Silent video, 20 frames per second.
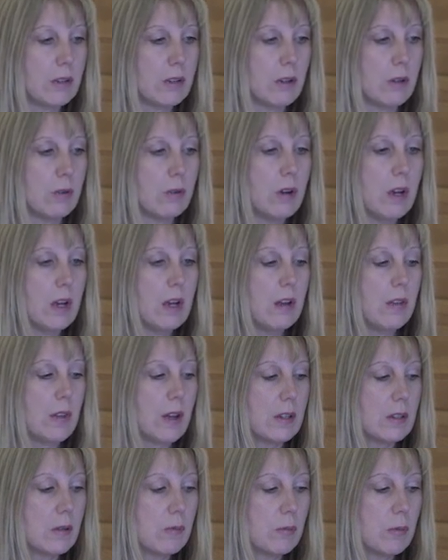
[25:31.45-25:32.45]
So
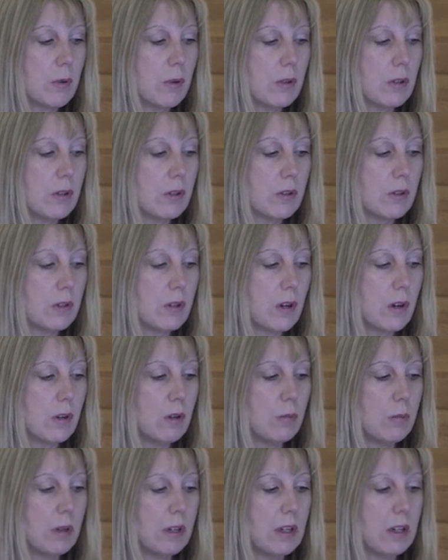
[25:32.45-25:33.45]
that's important to
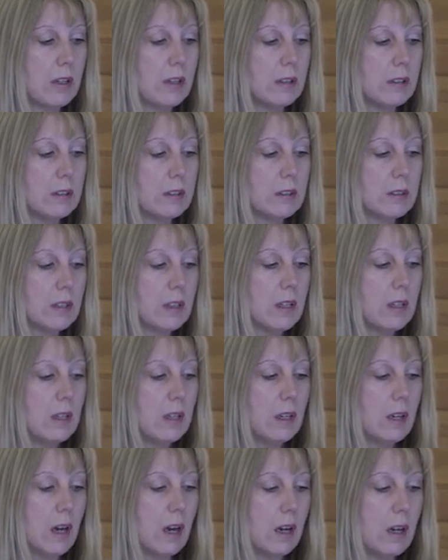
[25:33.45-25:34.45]
know, because
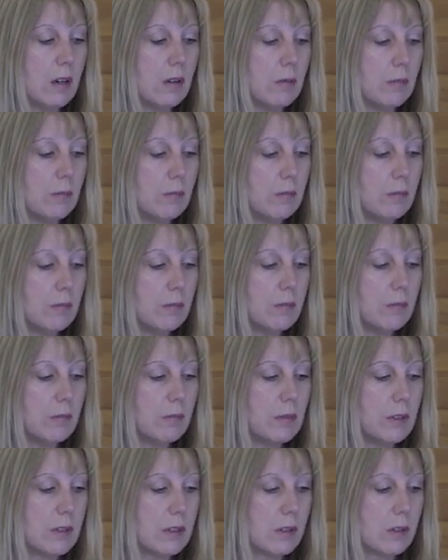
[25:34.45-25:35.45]

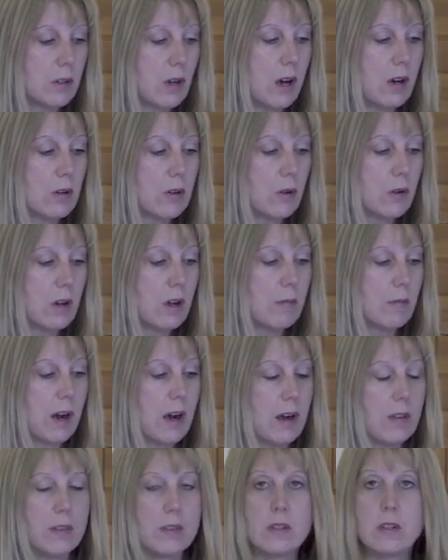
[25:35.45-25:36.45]
this is all going on
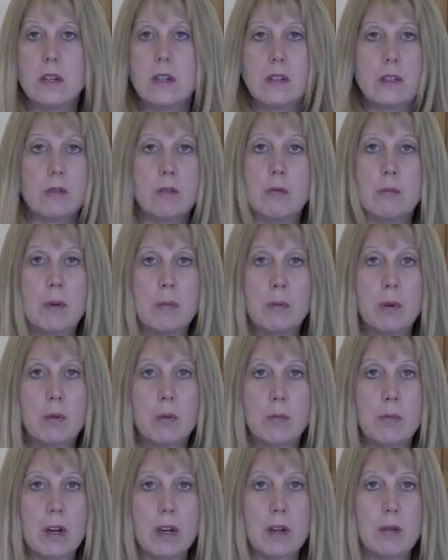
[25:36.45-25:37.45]
behind the scenes, and remember,
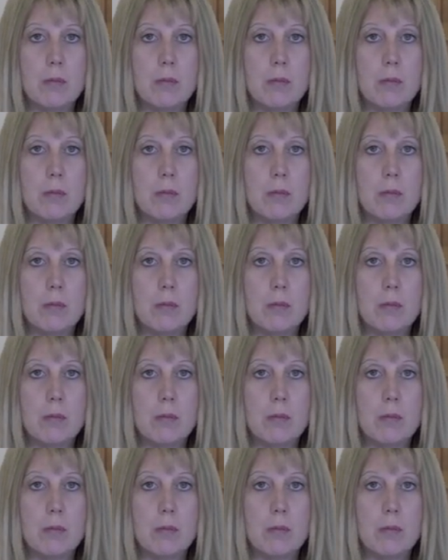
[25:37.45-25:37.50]
when my